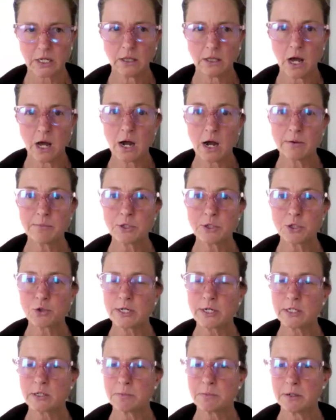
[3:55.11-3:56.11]
Lyme is
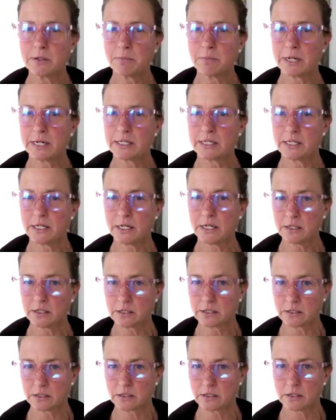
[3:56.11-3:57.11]
transmitted by
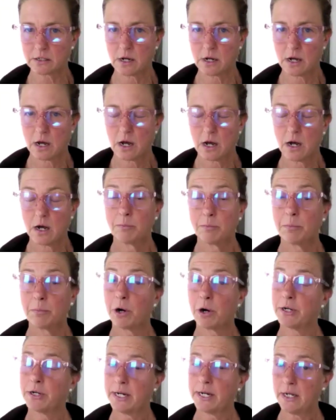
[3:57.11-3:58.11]
ticks.
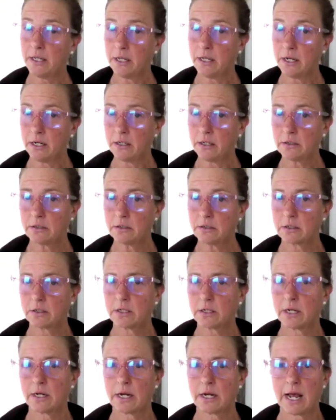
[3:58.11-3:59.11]
Bartonella
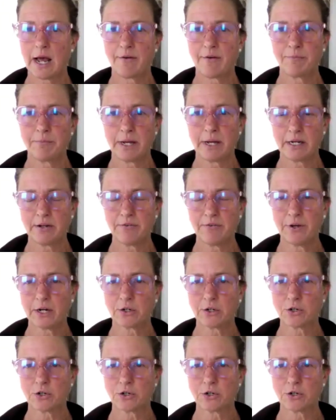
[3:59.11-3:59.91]
can have many